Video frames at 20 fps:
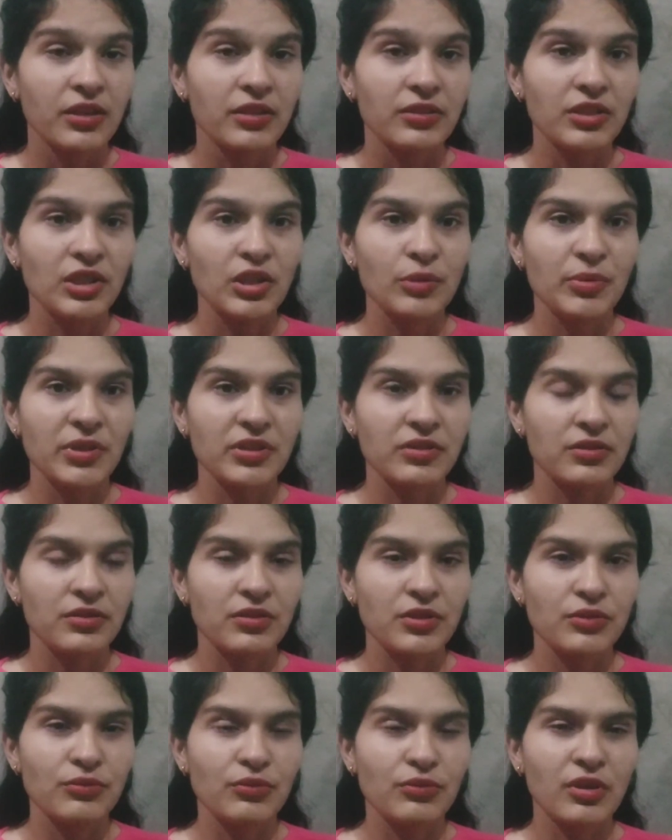Three
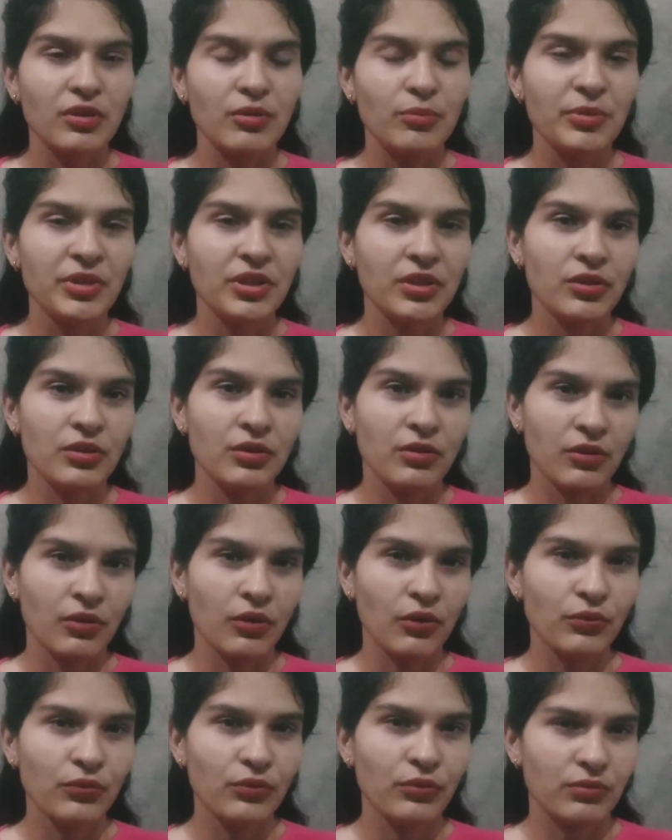passages will be
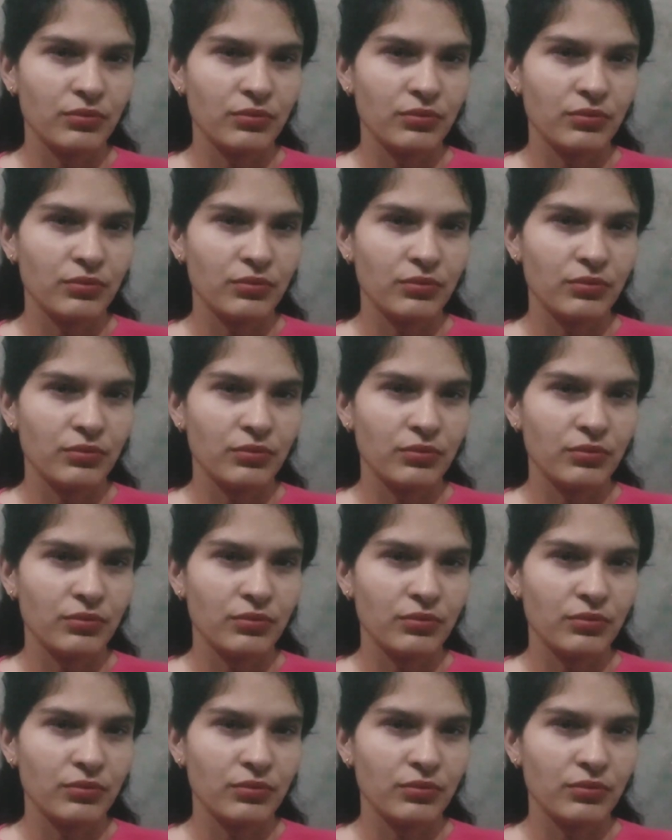of